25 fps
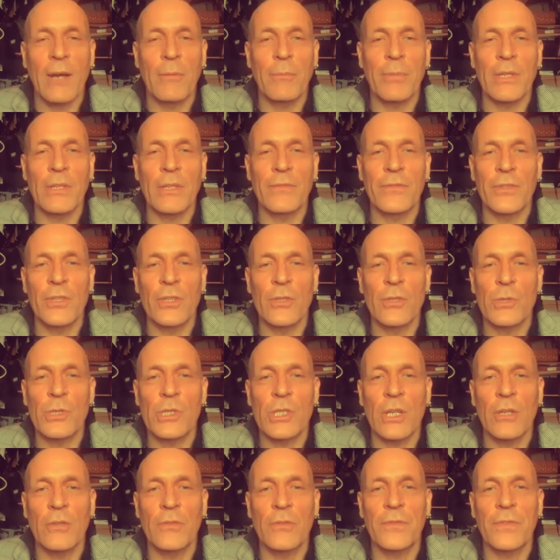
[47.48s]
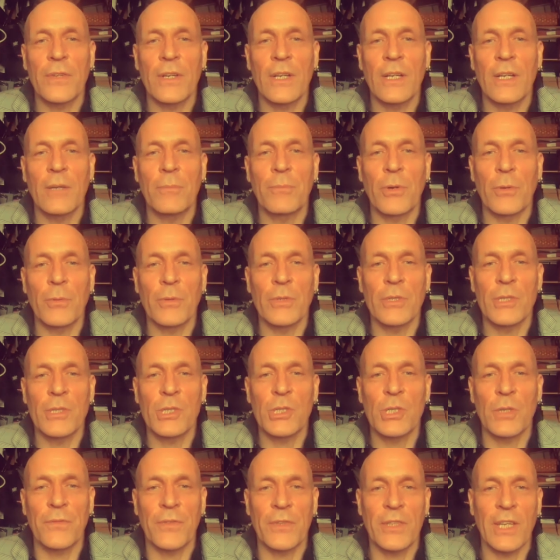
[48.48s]
been for you so far? Probably
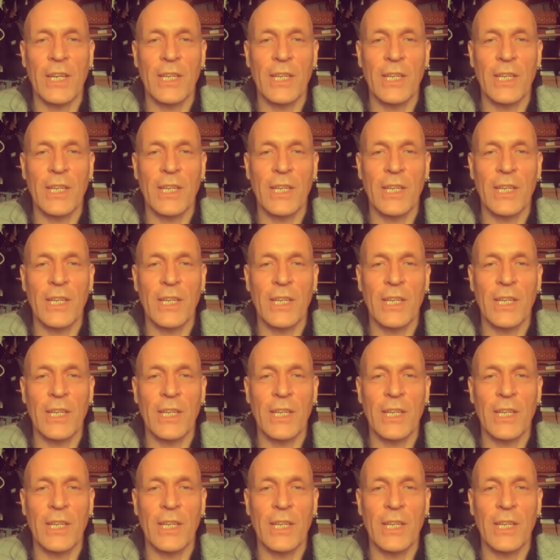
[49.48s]
suffocating.